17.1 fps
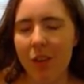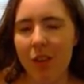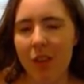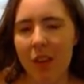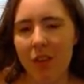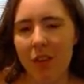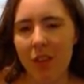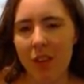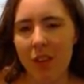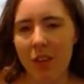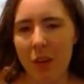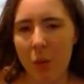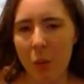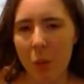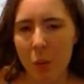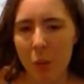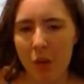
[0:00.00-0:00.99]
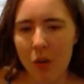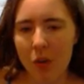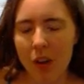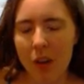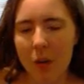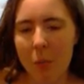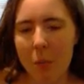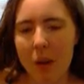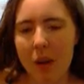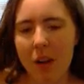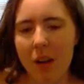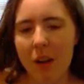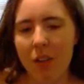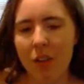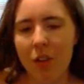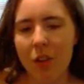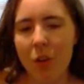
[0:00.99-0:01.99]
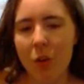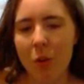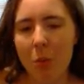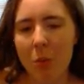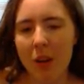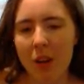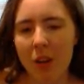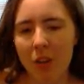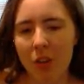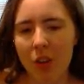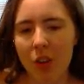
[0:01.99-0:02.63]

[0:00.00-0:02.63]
and they said, like, well, we should kill Mikasa too because